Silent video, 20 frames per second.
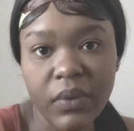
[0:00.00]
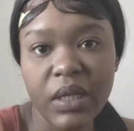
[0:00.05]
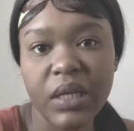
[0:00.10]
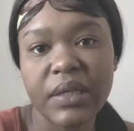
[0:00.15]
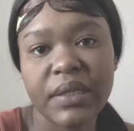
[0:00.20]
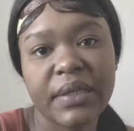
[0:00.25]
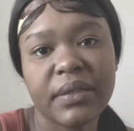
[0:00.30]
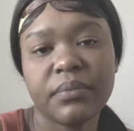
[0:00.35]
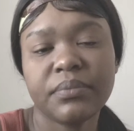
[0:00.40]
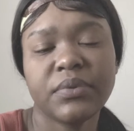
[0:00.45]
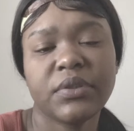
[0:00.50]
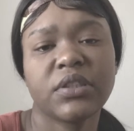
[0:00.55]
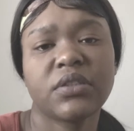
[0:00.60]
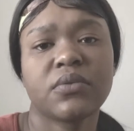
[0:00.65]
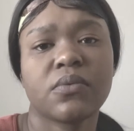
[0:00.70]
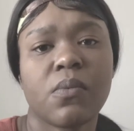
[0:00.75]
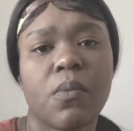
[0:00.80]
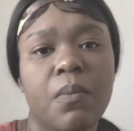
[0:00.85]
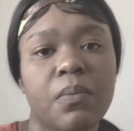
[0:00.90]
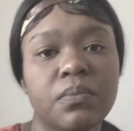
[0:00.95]
yeah,
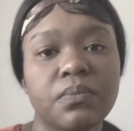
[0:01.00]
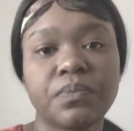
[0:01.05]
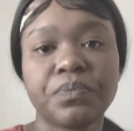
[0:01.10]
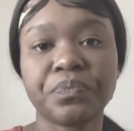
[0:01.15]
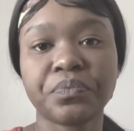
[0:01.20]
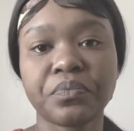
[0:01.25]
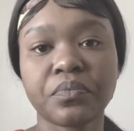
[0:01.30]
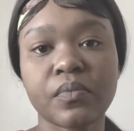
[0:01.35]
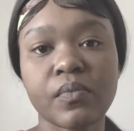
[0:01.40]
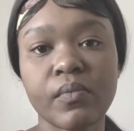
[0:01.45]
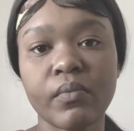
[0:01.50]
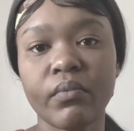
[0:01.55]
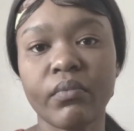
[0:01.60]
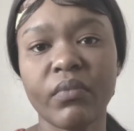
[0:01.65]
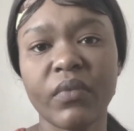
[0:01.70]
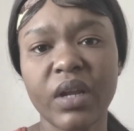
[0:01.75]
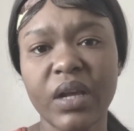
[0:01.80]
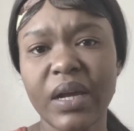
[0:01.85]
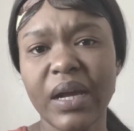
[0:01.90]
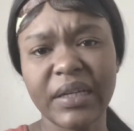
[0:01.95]
so
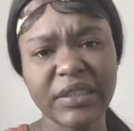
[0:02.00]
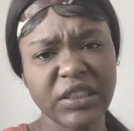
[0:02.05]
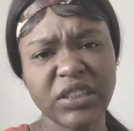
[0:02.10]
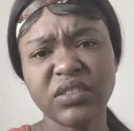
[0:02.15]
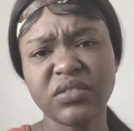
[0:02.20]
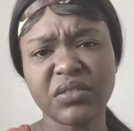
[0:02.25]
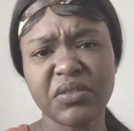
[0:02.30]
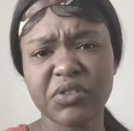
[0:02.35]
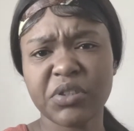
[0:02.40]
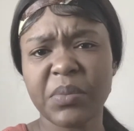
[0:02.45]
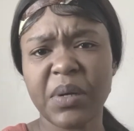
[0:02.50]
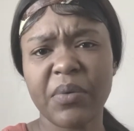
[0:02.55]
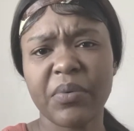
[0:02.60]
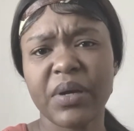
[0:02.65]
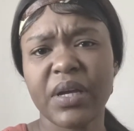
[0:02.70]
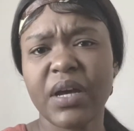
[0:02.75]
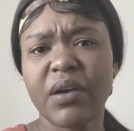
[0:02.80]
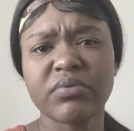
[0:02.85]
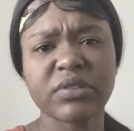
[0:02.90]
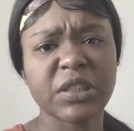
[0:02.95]
she knew I was on my
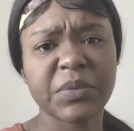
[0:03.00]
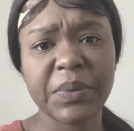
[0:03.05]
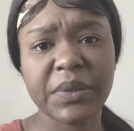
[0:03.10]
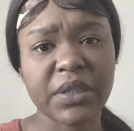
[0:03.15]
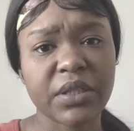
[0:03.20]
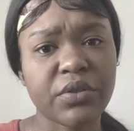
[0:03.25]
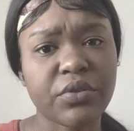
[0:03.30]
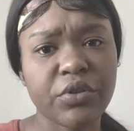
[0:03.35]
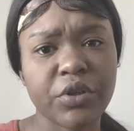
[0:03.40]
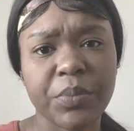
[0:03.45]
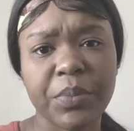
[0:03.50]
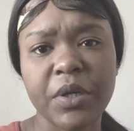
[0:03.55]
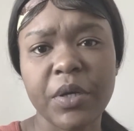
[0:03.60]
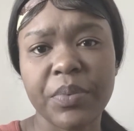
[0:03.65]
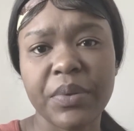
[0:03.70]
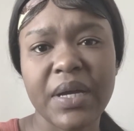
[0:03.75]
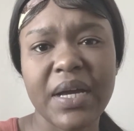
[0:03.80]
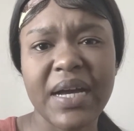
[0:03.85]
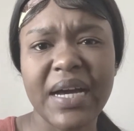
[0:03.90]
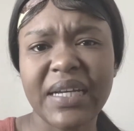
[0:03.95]
way. I was expecting the door to be
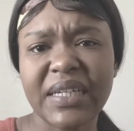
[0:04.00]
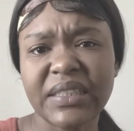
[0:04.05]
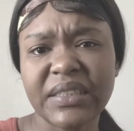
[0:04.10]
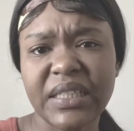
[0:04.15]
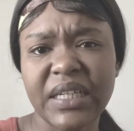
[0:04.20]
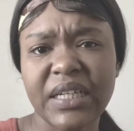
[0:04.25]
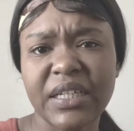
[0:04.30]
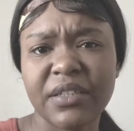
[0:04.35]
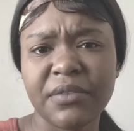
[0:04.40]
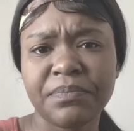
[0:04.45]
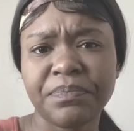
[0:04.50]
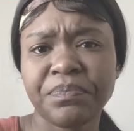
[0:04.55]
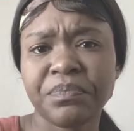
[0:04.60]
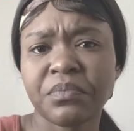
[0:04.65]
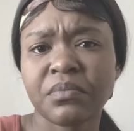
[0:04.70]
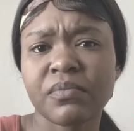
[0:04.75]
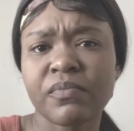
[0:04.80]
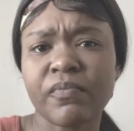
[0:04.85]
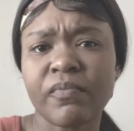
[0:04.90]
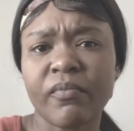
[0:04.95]
open. I got inside.
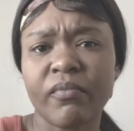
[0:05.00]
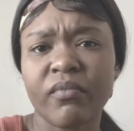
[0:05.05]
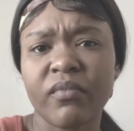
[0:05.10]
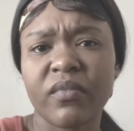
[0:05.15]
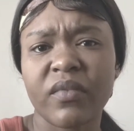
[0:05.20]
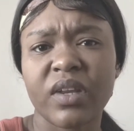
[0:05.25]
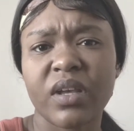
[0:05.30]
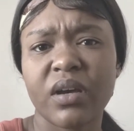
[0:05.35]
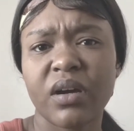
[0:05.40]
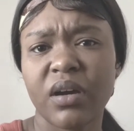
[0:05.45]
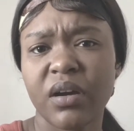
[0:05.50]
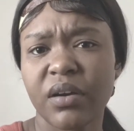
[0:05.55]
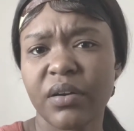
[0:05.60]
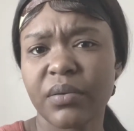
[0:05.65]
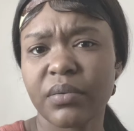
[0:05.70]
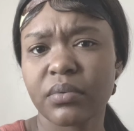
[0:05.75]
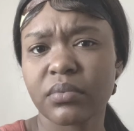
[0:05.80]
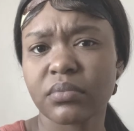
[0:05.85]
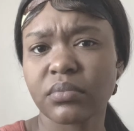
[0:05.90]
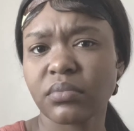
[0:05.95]

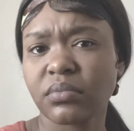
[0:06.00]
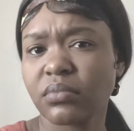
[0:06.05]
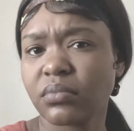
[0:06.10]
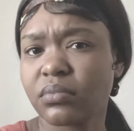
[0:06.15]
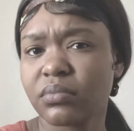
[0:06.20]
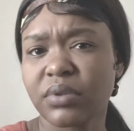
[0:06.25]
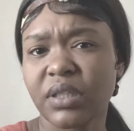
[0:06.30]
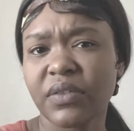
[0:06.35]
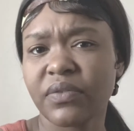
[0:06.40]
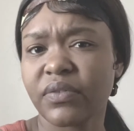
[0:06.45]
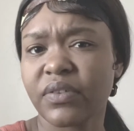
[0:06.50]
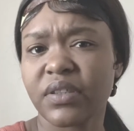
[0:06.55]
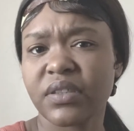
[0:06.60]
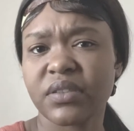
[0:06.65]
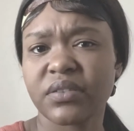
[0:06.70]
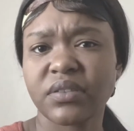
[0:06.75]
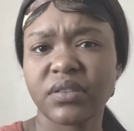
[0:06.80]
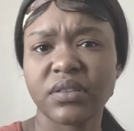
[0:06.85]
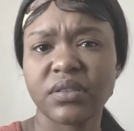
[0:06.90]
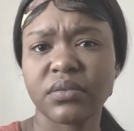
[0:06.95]
Her
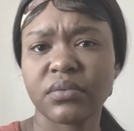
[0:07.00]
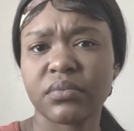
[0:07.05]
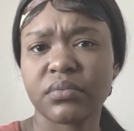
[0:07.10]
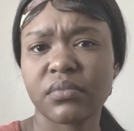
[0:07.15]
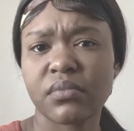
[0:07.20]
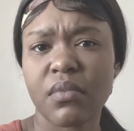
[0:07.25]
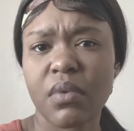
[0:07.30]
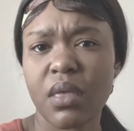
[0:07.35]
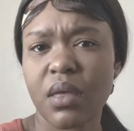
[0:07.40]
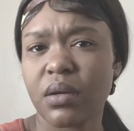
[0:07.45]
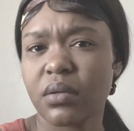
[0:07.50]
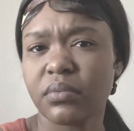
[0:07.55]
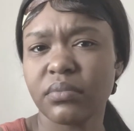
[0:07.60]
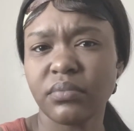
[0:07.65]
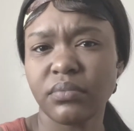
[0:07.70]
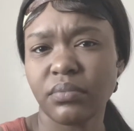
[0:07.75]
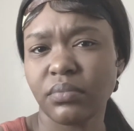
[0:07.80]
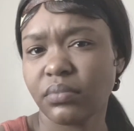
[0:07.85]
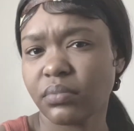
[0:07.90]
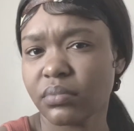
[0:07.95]
boyfriend and
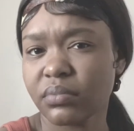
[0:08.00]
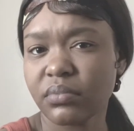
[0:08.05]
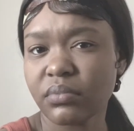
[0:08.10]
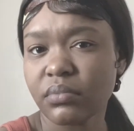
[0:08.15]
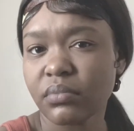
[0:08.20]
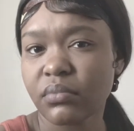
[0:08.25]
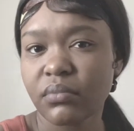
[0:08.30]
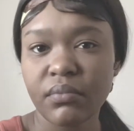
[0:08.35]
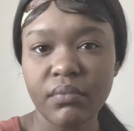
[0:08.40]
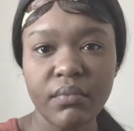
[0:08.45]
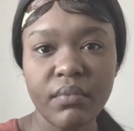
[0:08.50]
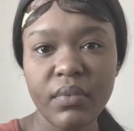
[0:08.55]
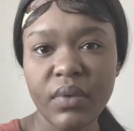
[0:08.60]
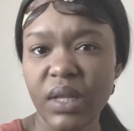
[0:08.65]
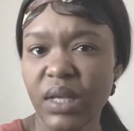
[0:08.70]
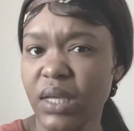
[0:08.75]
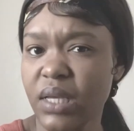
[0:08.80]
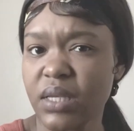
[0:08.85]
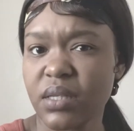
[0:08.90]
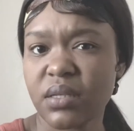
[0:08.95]

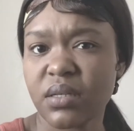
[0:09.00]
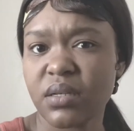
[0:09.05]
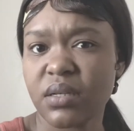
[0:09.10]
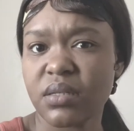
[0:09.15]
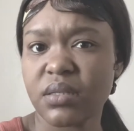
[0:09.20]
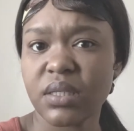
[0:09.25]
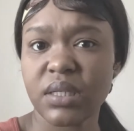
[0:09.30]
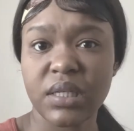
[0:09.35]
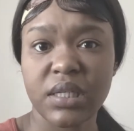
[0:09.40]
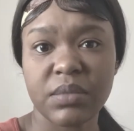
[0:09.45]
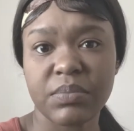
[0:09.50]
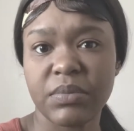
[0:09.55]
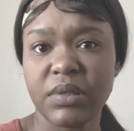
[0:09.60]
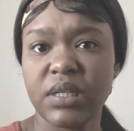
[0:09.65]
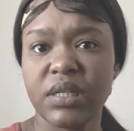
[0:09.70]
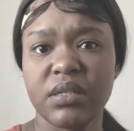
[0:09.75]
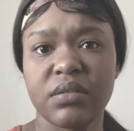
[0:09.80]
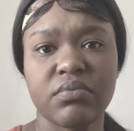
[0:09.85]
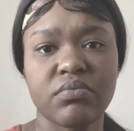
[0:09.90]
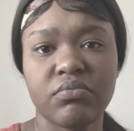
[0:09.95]
his cousin, his
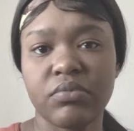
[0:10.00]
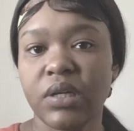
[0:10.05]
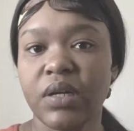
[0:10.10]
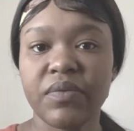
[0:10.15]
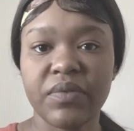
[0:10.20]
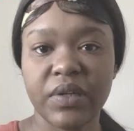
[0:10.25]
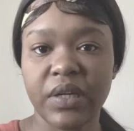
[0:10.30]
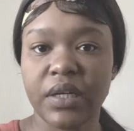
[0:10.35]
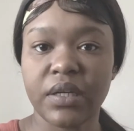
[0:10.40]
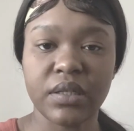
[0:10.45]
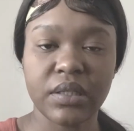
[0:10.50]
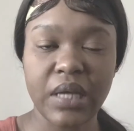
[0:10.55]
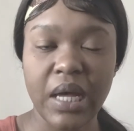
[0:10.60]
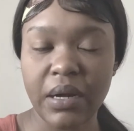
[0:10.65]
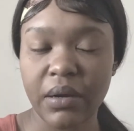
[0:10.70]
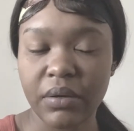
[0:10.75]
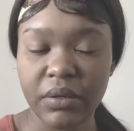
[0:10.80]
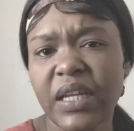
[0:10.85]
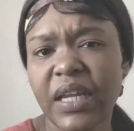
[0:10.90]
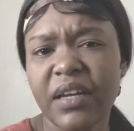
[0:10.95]
man, whatever they is. I
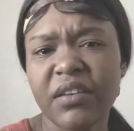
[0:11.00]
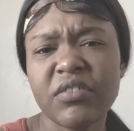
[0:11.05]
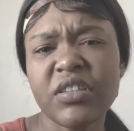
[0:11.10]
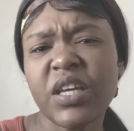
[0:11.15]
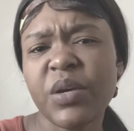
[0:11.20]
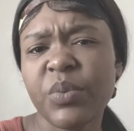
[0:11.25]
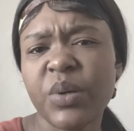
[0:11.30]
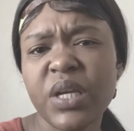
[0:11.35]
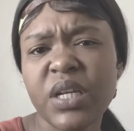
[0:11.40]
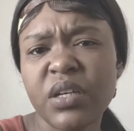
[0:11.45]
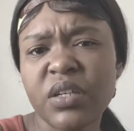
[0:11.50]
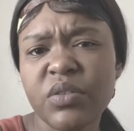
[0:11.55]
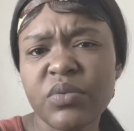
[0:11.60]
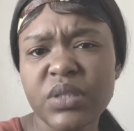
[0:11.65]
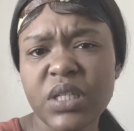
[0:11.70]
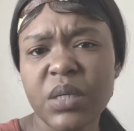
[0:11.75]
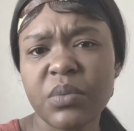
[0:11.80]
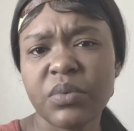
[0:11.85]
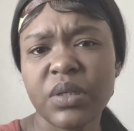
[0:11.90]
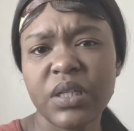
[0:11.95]
don't know. Like, oh, yeah, we know you was
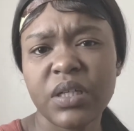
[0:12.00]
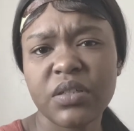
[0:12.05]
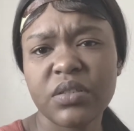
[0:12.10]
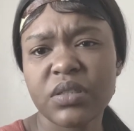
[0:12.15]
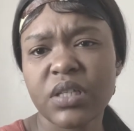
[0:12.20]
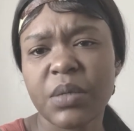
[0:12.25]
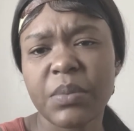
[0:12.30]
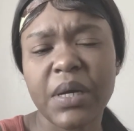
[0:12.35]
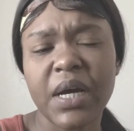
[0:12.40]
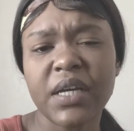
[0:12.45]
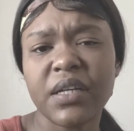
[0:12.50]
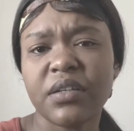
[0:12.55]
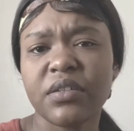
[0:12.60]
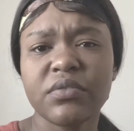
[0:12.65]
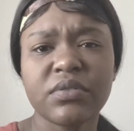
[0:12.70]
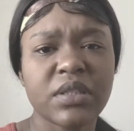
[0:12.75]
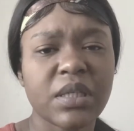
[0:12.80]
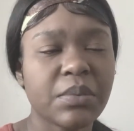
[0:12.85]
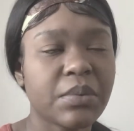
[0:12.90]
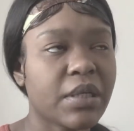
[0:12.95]
coming. We know you was coming. I didn't know you
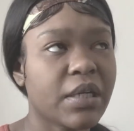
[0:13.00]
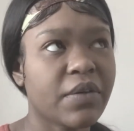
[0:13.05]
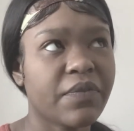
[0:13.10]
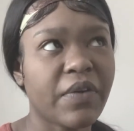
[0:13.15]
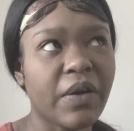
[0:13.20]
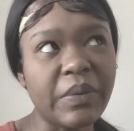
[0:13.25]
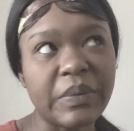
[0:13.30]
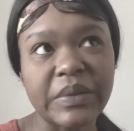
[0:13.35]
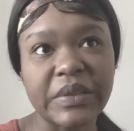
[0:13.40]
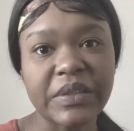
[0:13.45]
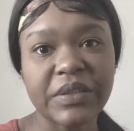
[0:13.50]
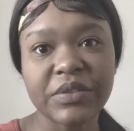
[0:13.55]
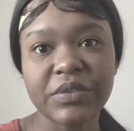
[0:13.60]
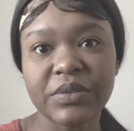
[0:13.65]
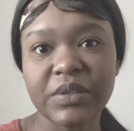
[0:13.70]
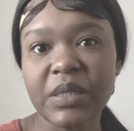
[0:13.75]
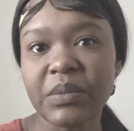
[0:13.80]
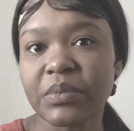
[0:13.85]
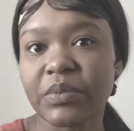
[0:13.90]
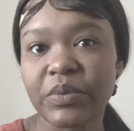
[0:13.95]
was coming. If I would know you was
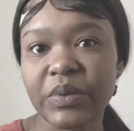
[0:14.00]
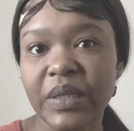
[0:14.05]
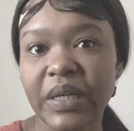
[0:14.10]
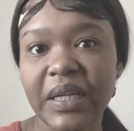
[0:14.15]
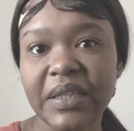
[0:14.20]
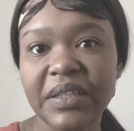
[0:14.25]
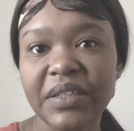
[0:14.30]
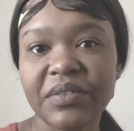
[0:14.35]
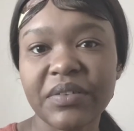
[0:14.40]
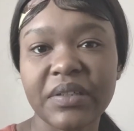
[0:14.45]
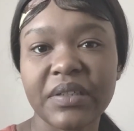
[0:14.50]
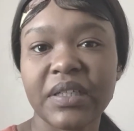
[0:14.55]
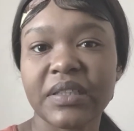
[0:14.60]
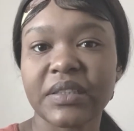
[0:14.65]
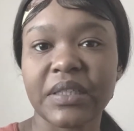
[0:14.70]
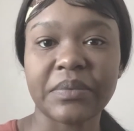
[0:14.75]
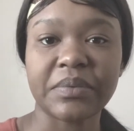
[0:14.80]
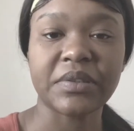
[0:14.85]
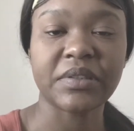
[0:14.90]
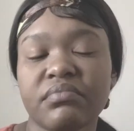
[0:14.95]
coming, we'd have to do all that
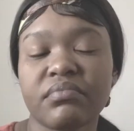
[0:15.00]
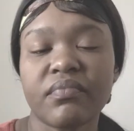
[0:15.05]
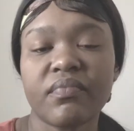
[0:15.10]
type of shit.